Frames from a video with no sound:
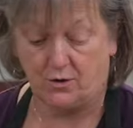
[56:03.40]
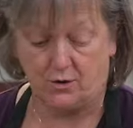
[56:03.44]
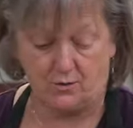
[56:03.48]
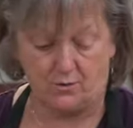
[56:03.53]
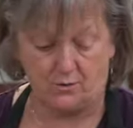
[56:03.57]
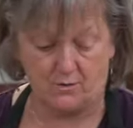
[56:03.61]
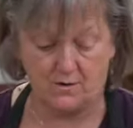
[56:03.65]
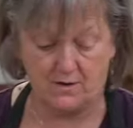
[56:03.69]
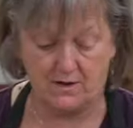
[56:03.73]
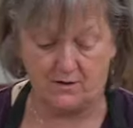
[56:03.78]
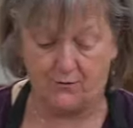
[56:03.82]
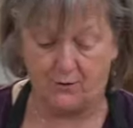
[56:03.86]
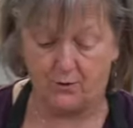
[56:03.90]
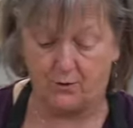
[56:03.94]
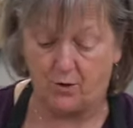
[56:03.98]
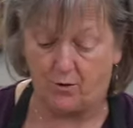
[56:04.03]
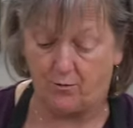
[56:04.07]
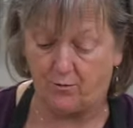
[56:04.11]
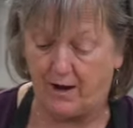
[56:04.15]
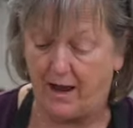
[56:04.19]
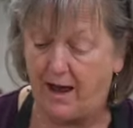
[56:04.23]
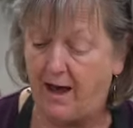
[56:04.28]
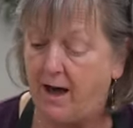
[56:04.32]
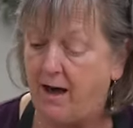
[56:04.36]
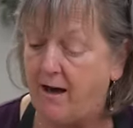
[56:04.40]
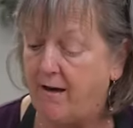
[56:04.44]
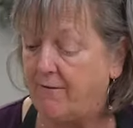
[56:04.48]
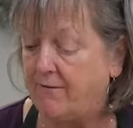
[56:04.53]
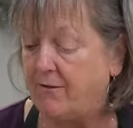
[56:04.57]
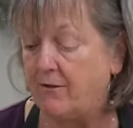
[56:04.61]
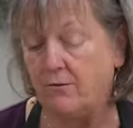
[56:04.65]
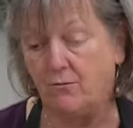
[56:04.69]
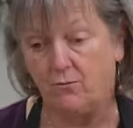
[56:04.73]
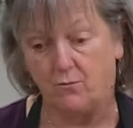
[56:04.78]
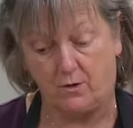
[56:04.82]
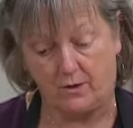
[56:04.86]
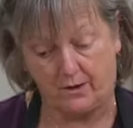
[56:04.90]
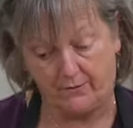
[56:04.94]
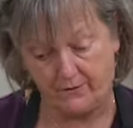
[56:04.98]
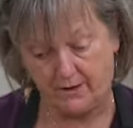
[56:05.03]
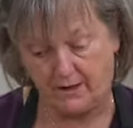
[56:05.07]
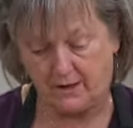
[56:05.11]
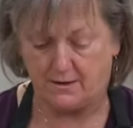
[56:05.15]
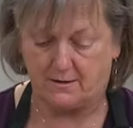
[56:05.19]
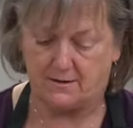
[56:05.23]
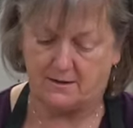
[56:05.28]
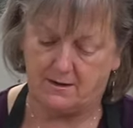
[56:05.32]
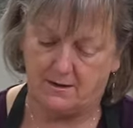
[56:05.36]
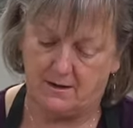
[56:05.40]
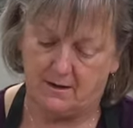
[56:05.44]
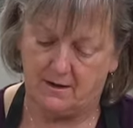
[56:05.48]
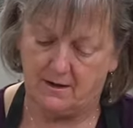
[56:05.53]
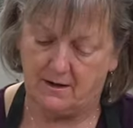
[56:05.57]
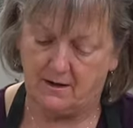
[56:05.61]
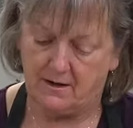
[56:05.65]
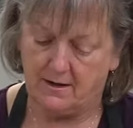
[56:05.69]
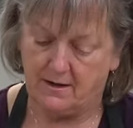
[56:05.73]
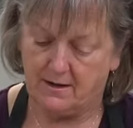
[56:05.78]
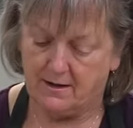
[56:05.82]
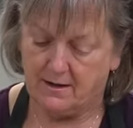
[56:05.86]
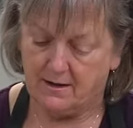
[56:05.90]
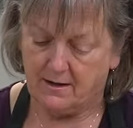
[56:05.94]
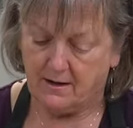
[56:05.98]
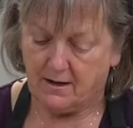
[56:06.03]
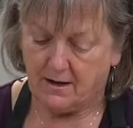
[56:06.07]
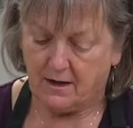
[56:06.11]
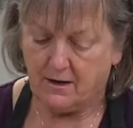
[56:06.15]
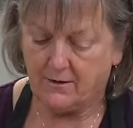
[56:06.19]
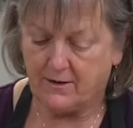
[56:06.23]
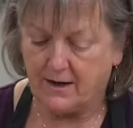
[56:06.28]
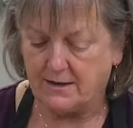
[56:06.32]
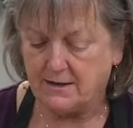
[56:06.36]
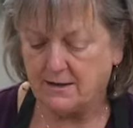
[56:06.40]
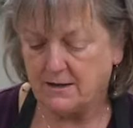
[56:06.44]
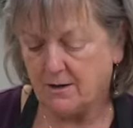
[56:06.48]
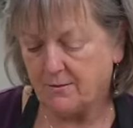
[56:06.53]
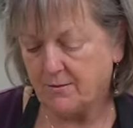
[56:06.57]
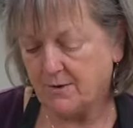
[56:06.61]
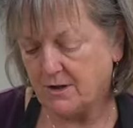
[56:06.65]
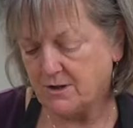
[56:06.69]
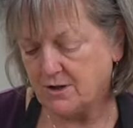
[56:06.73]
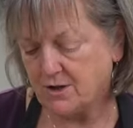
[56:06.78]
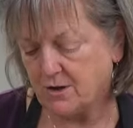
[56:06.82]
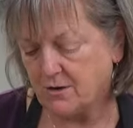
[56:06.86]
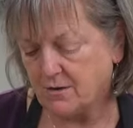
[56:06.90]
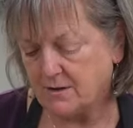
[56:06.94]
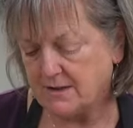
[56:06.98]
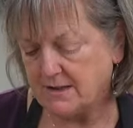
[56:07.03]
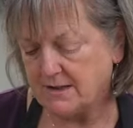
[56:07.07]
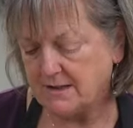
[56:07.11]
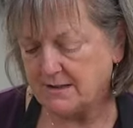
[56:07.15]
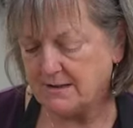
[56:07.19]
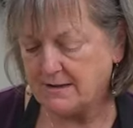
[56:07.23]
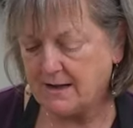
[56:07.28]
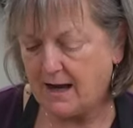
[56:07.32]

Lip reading: use if you don't have one of these. Okay, so I'm going to turn this